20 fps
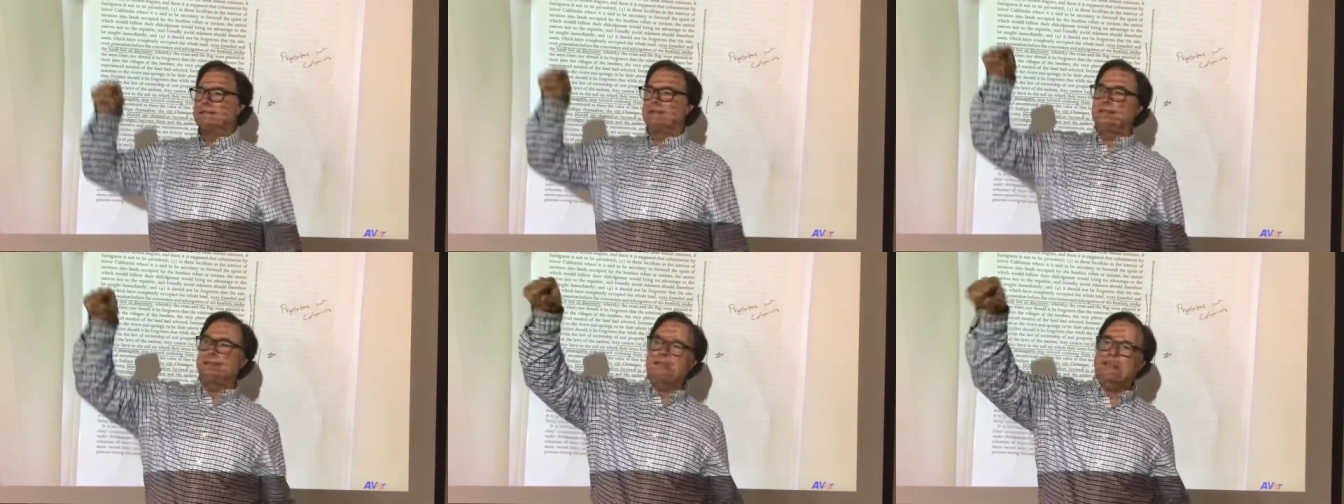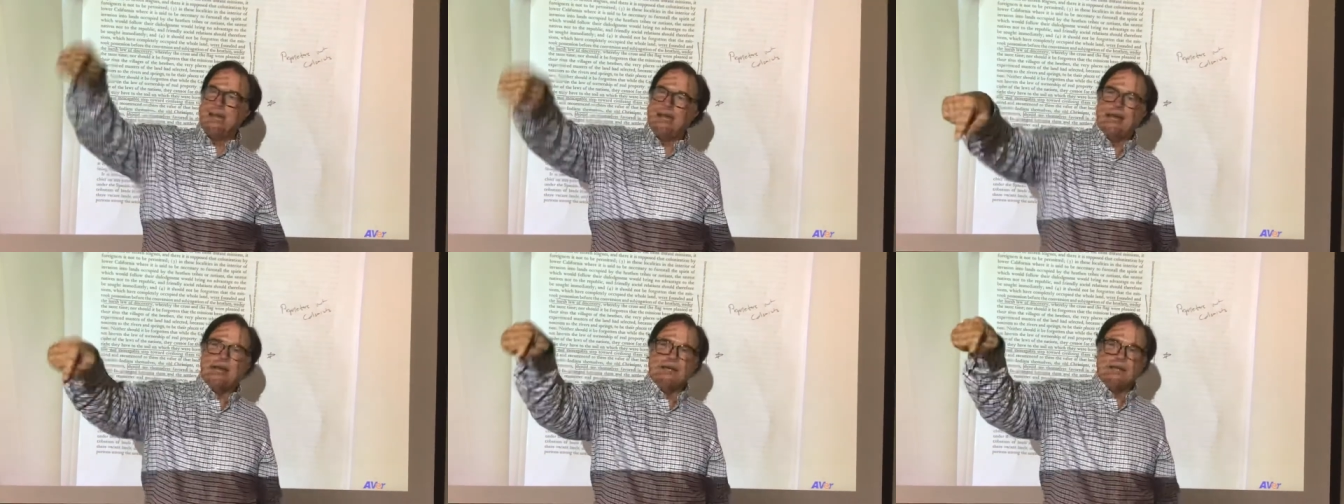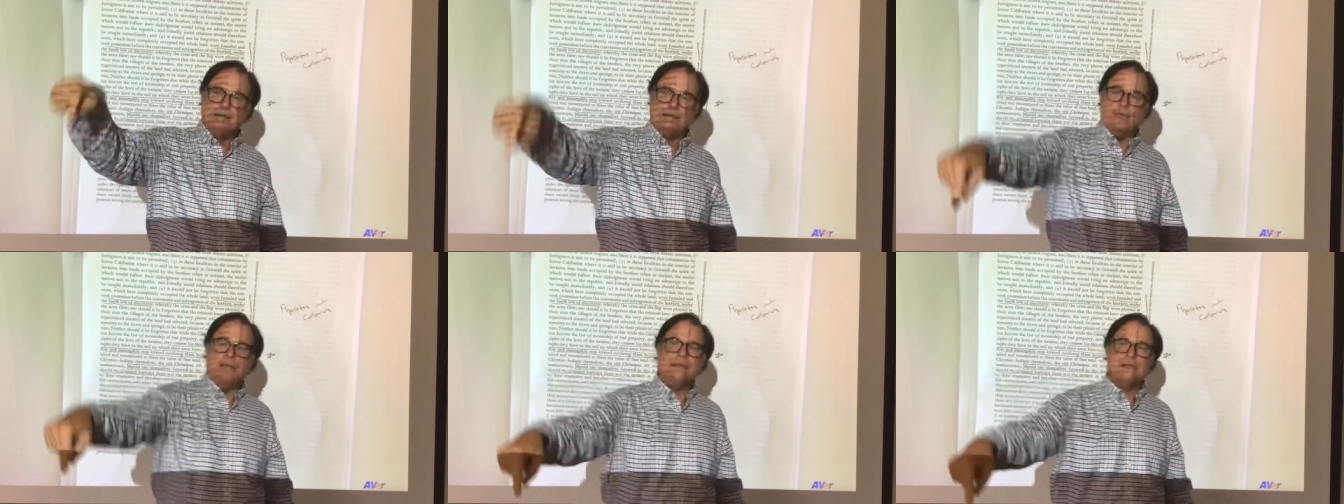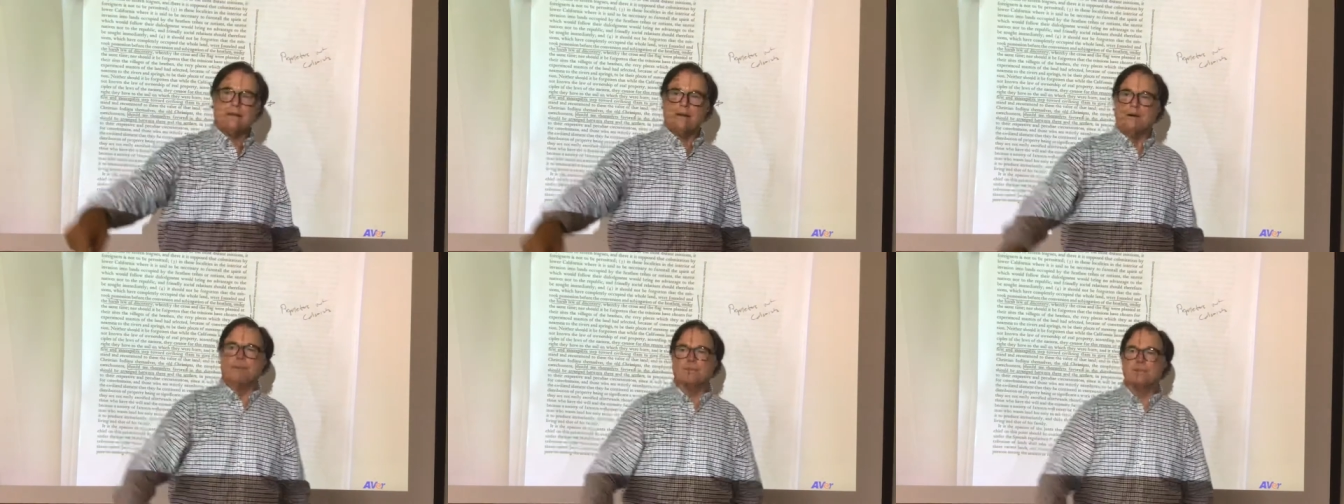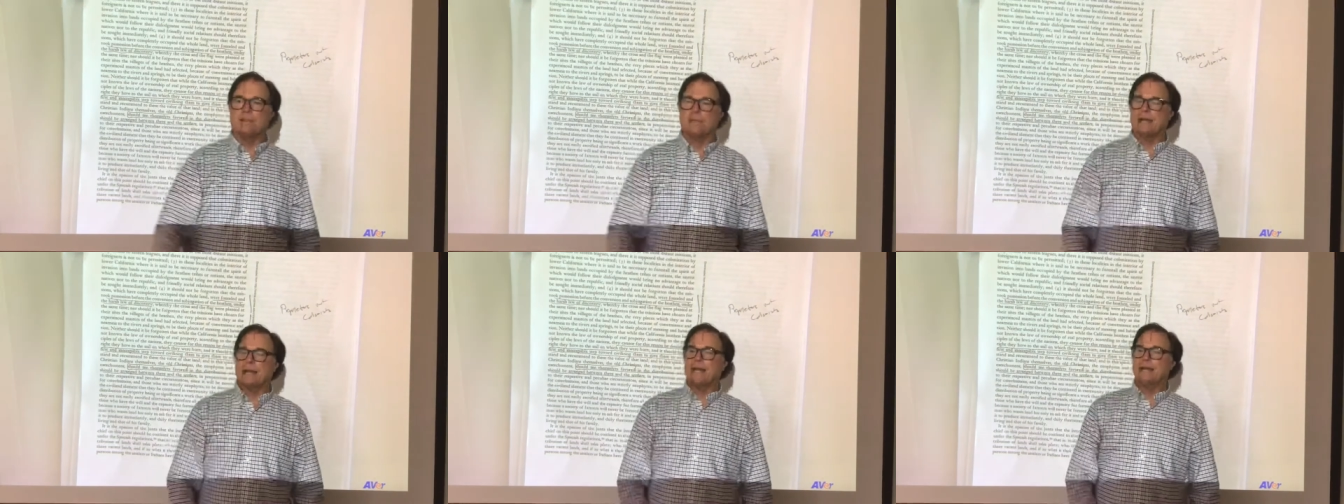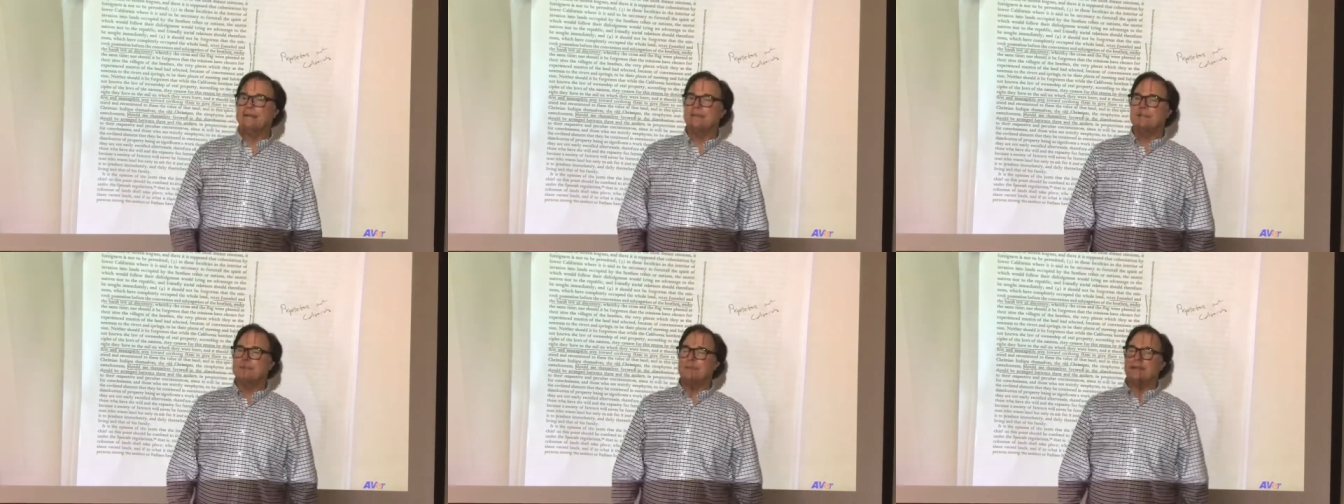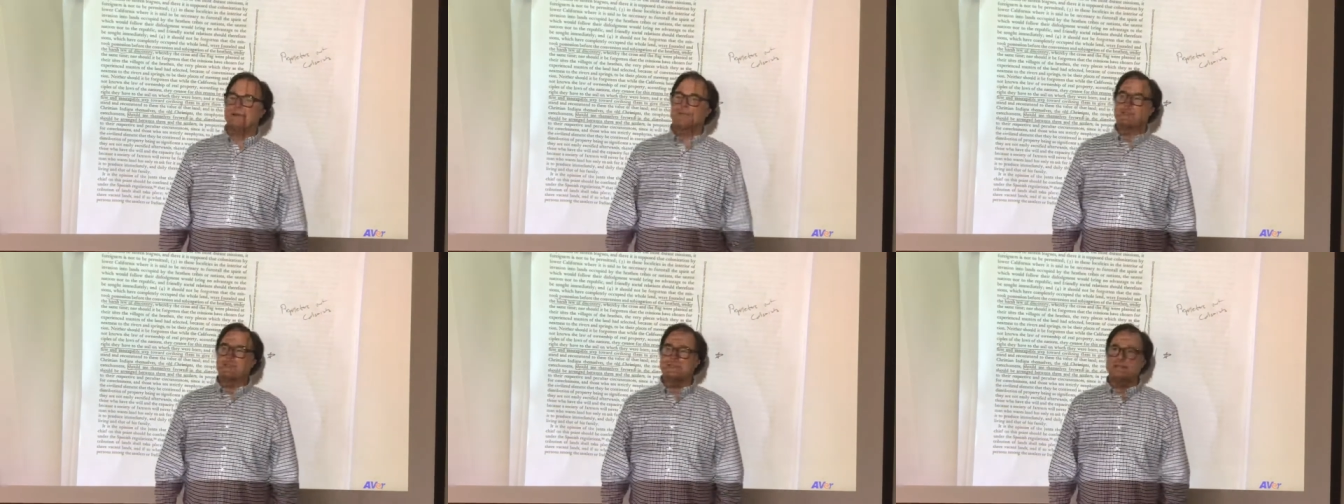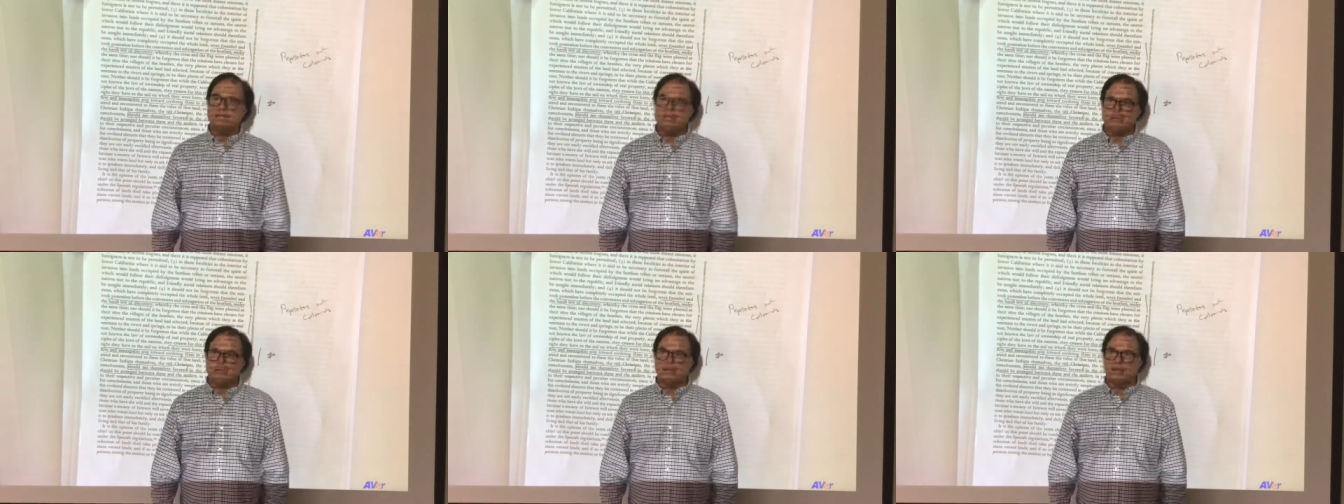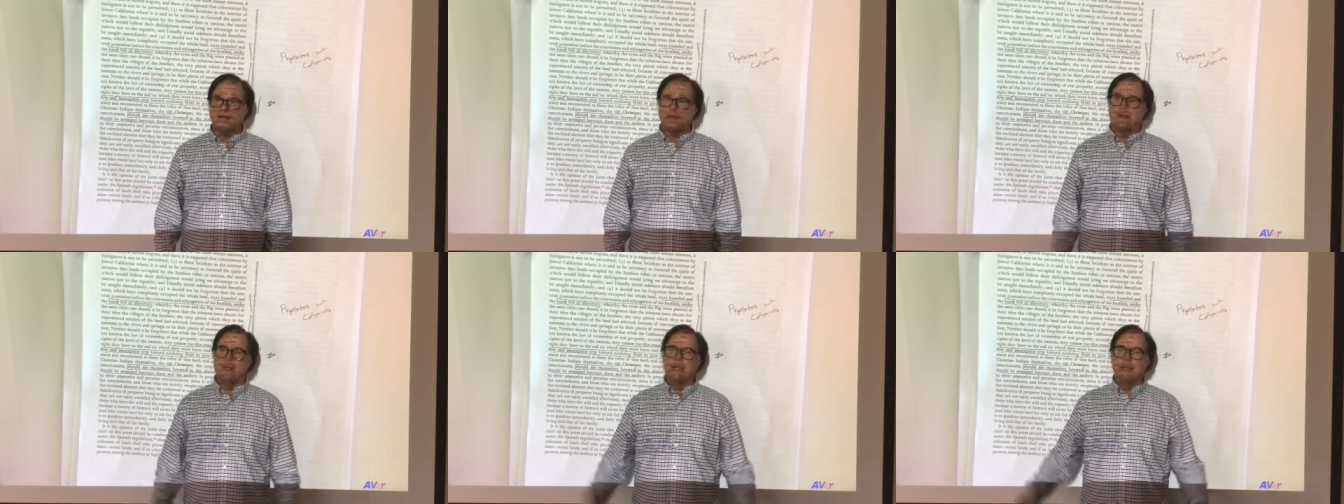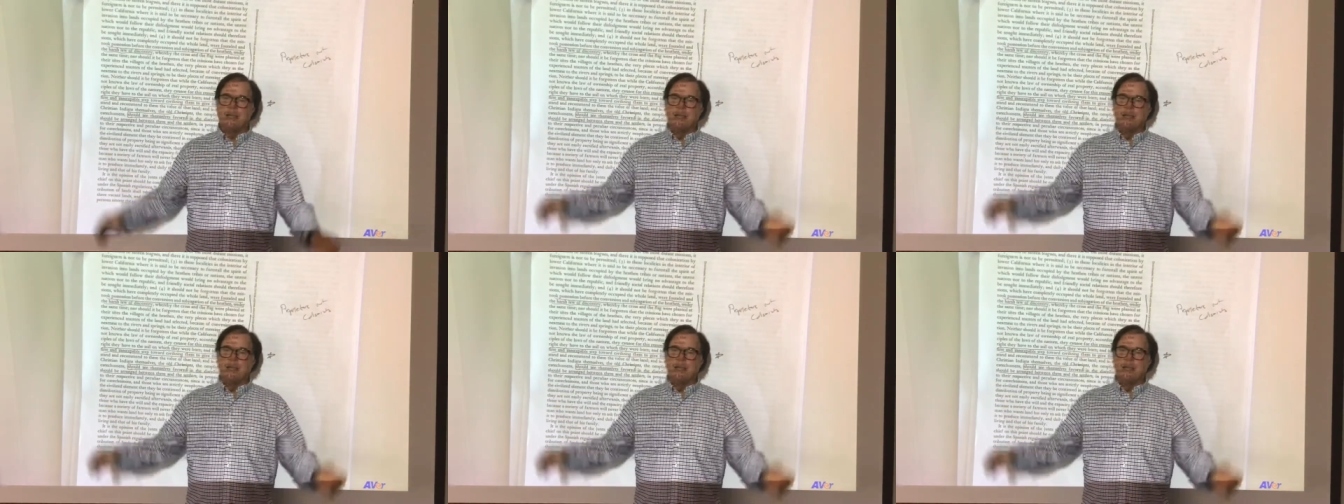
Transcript: that they did own the land that they were sitting on.